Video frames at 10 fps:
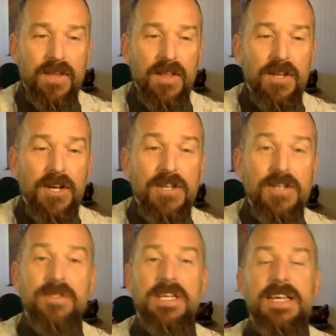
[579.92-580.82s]
the good
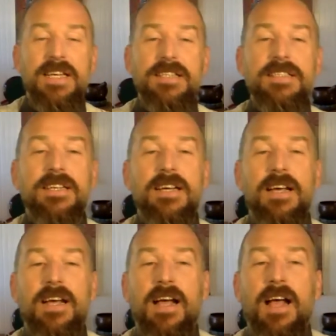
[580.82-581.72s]
news is
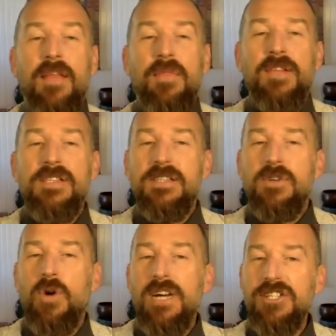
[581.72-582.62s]
this
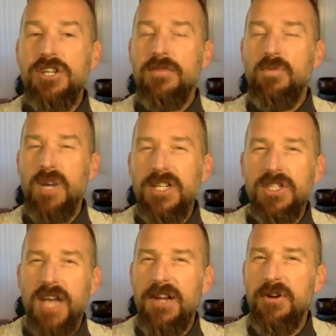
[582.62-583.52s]
question of which
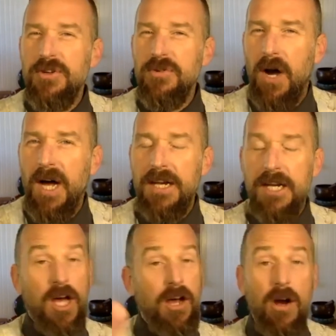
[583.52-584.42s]
side are you on,
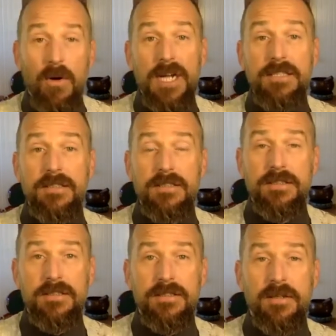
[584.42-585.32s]
not always,
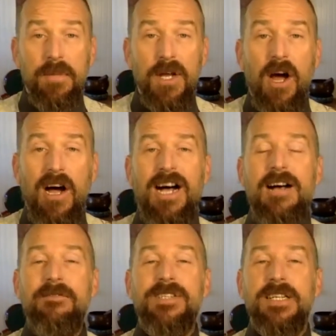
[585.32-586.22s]
but
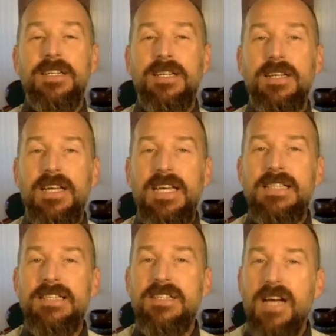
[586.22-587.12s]
often
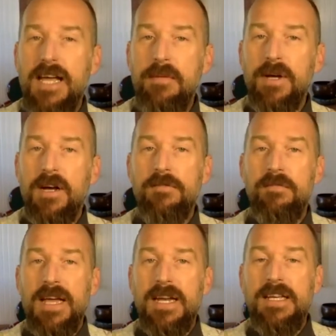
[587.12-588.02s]
is a type of
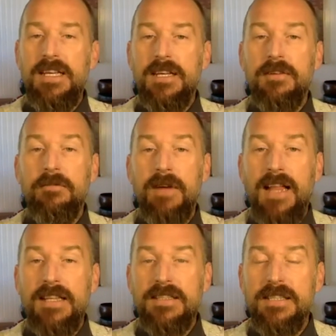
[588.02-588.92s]
Manichaean
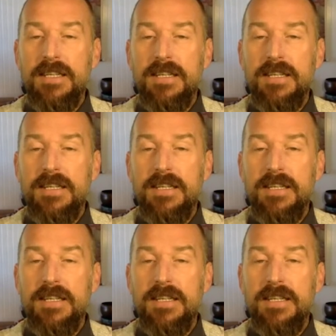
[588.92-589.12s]
fallacy,